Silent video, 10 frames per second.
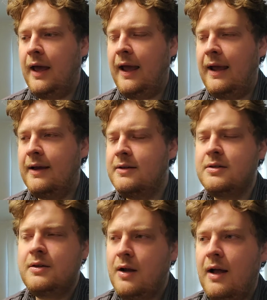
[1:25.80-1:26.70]
And,
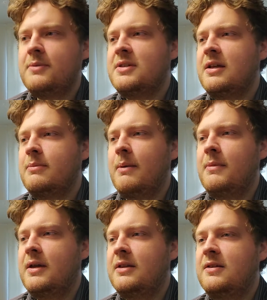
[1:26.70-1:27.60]
you know, I was thinking about
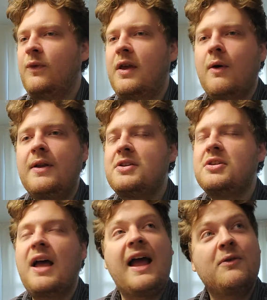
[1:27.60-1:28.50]
making this video, and just,
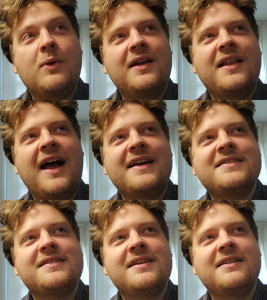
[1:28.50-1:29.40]
I
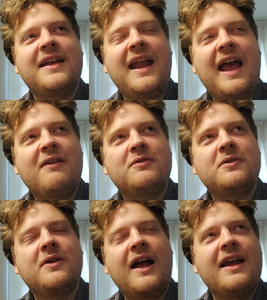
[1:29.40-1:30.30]
realized that
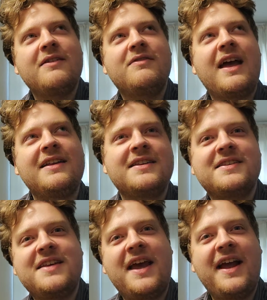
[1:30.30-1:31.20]
after I have that to
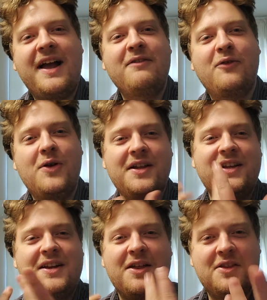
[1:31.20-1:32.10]
say, I have
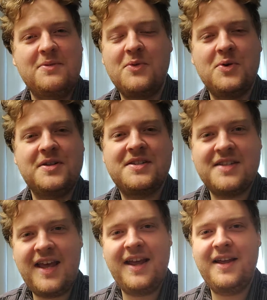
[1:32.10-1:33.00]
really nothing more to
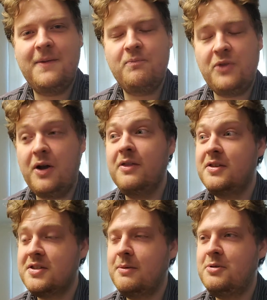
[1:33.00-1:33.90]
say on
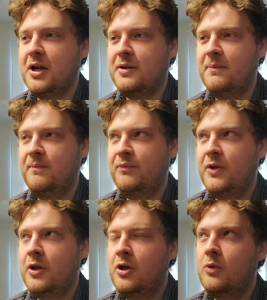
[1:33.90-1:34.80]
the subject,
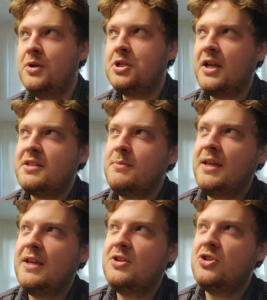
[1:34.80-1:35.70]
which gets
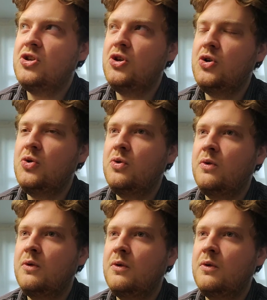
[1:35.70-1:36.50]
me into